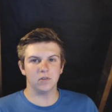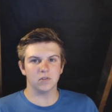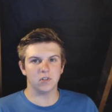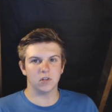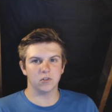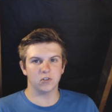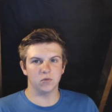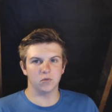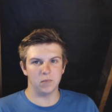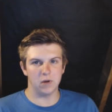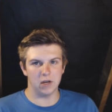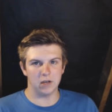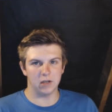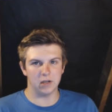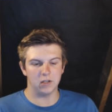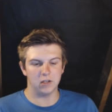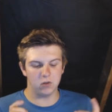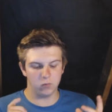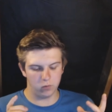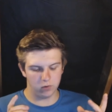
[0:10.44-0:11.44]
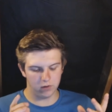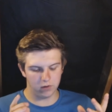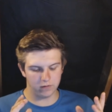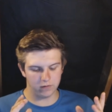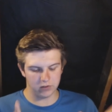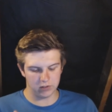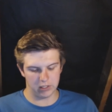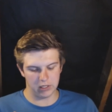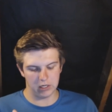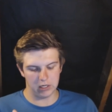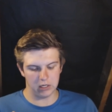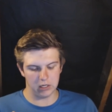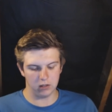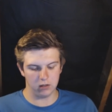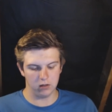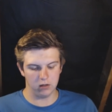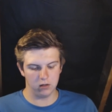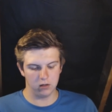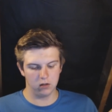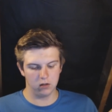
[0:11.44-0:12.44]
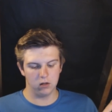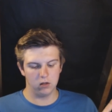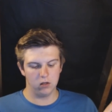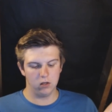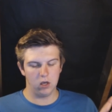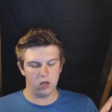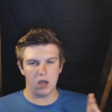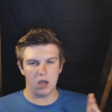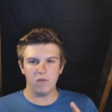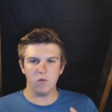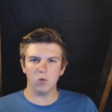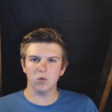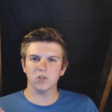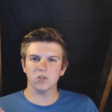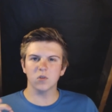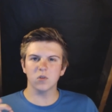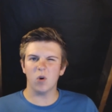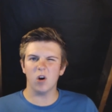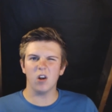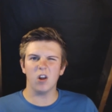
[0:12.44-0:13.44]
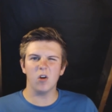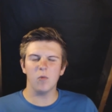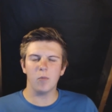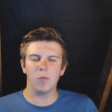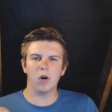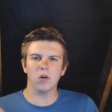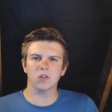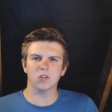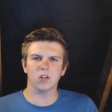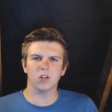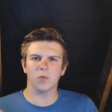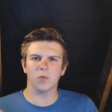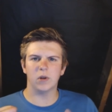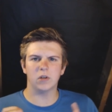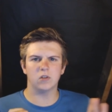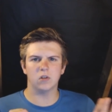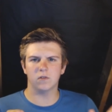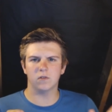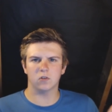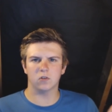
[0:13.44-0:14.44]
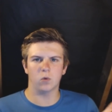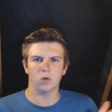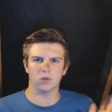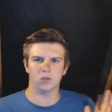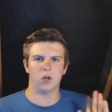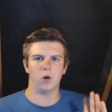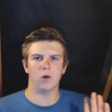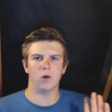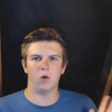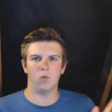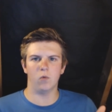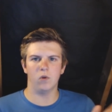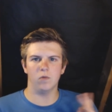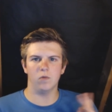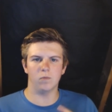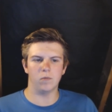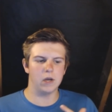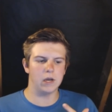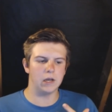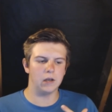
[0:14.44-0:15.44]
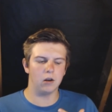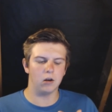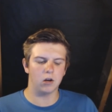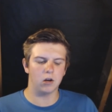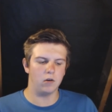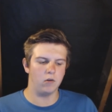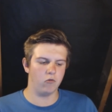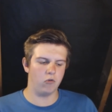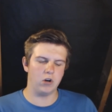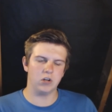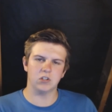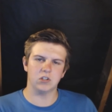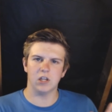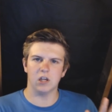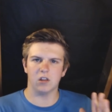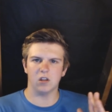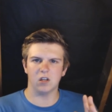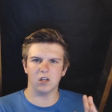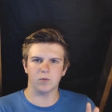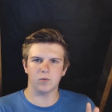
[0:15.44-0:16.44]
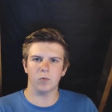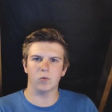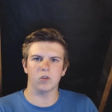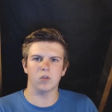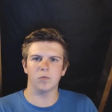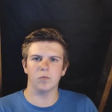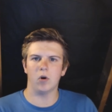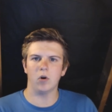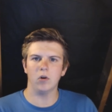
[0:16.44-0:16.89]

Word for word: social media, you would have seen every once in a while I post like a picture of just what's going on with me. Like recently I think it's been with the